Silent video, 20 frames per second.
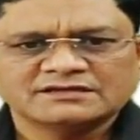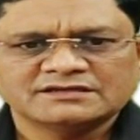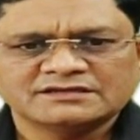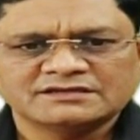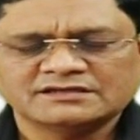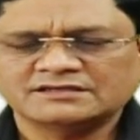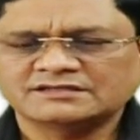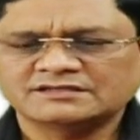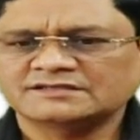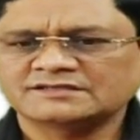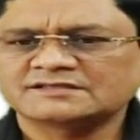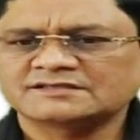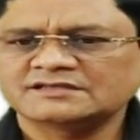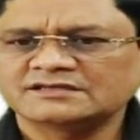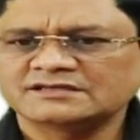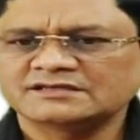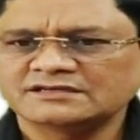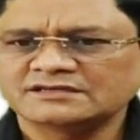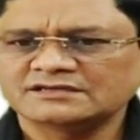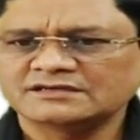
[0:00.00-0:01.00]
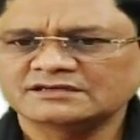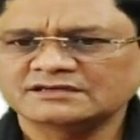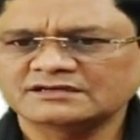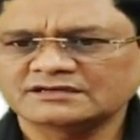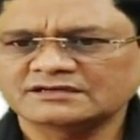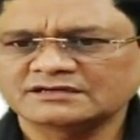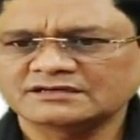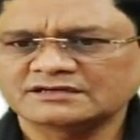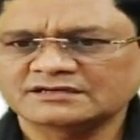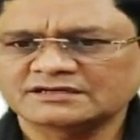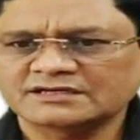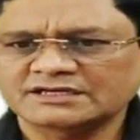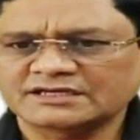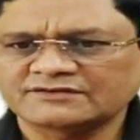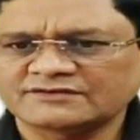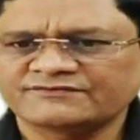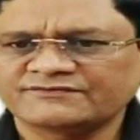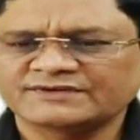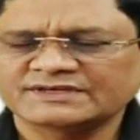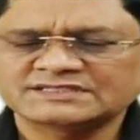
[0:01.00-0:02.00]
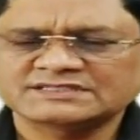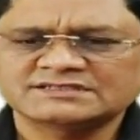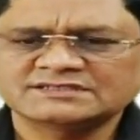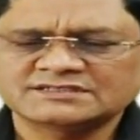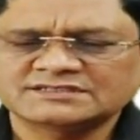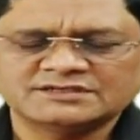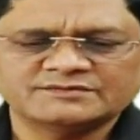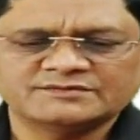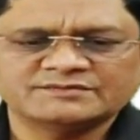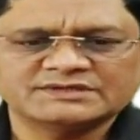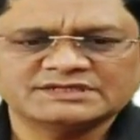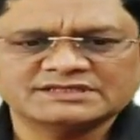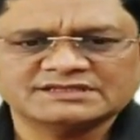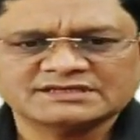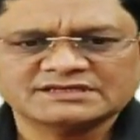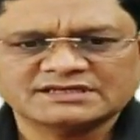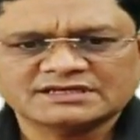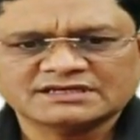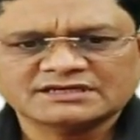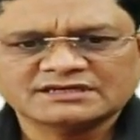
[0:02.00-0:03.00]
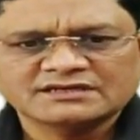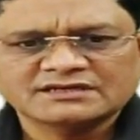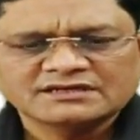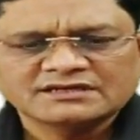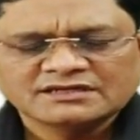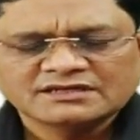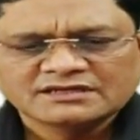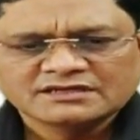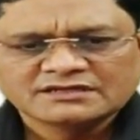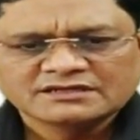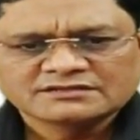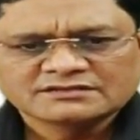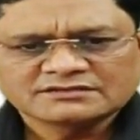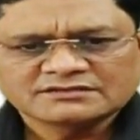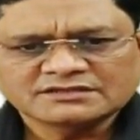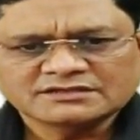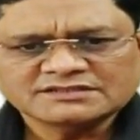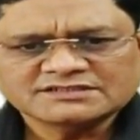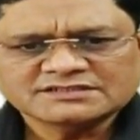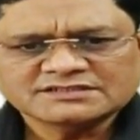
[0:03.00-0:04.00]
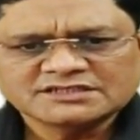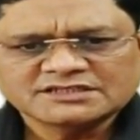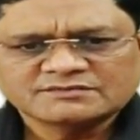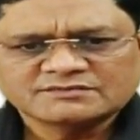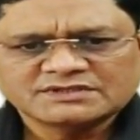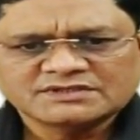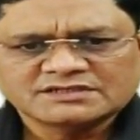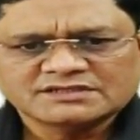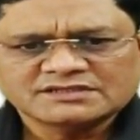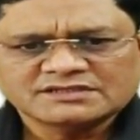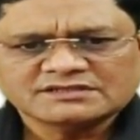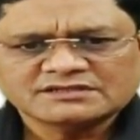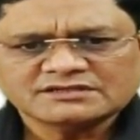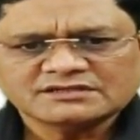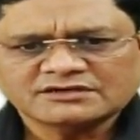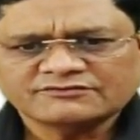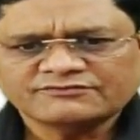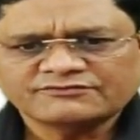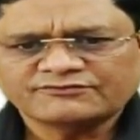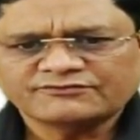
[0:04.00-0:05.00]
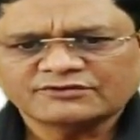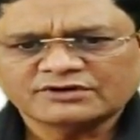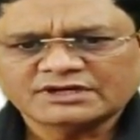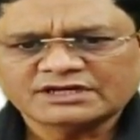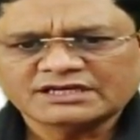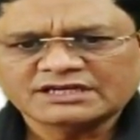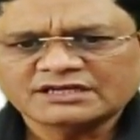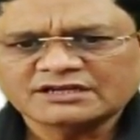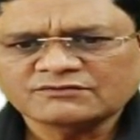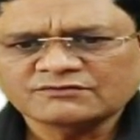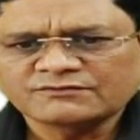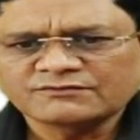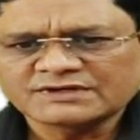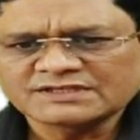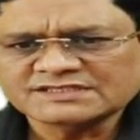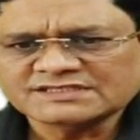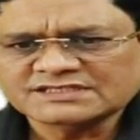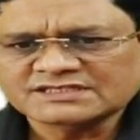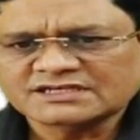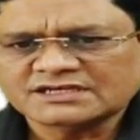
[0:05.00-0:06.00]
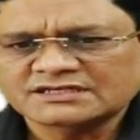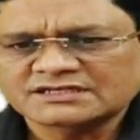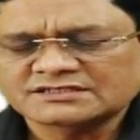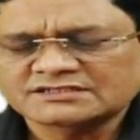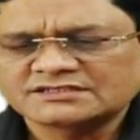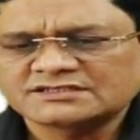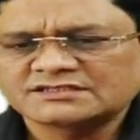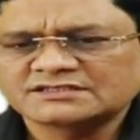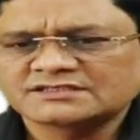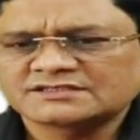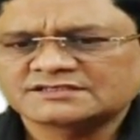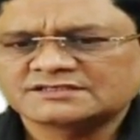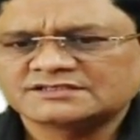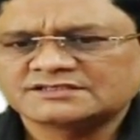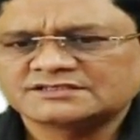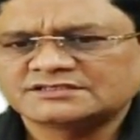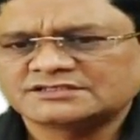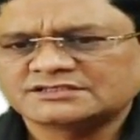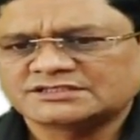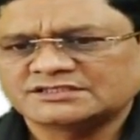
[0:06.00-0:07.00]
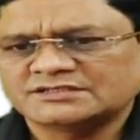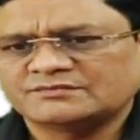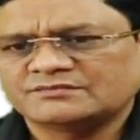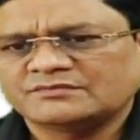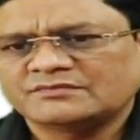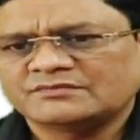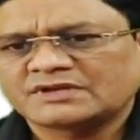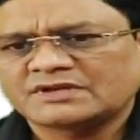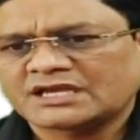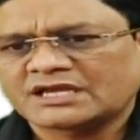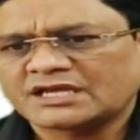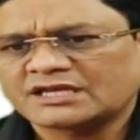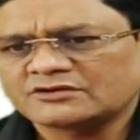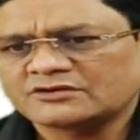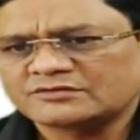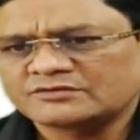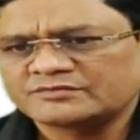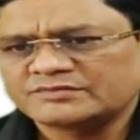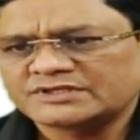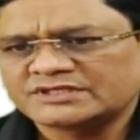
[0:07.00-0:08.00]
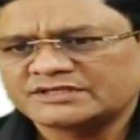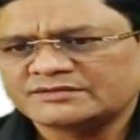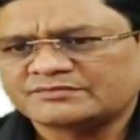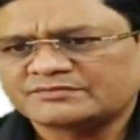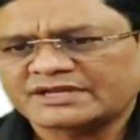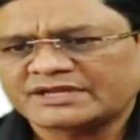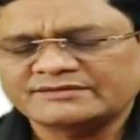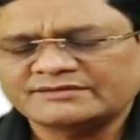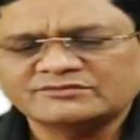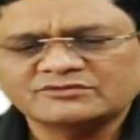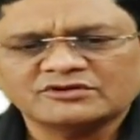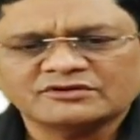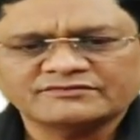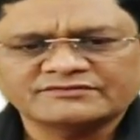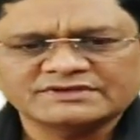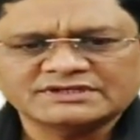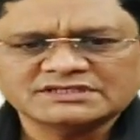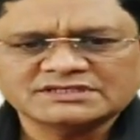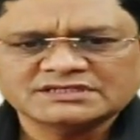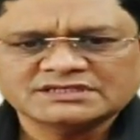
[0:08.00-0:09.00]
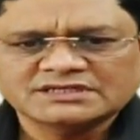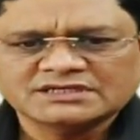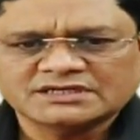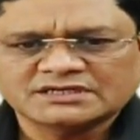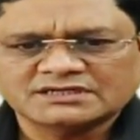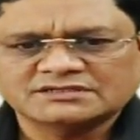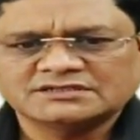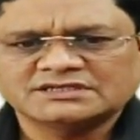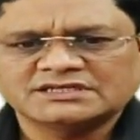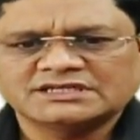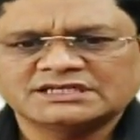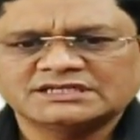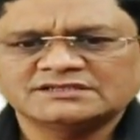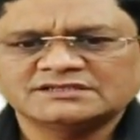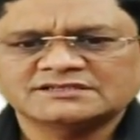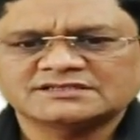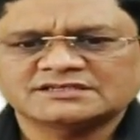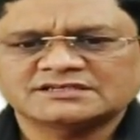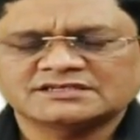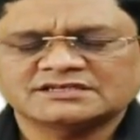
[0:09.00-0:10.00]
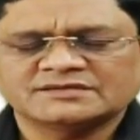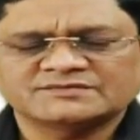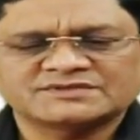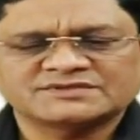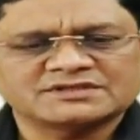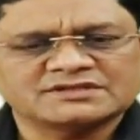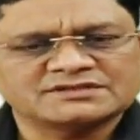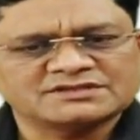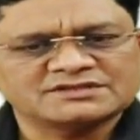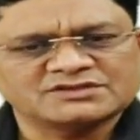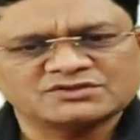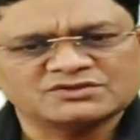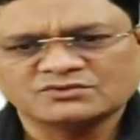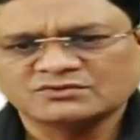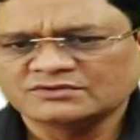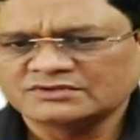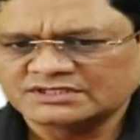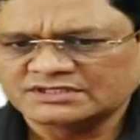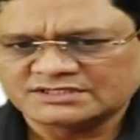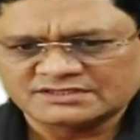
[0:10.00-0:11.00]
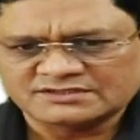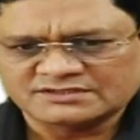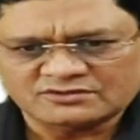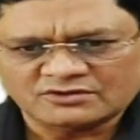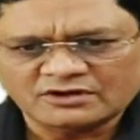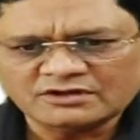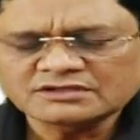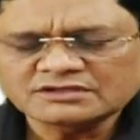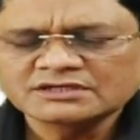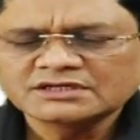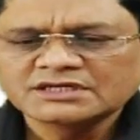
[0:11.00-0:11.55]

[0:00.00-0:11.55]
It is correct. First statement is correct. Third statement is a foreigner once granted the citizenship cannot be deprived of it under any circumstances. No, it is wrong.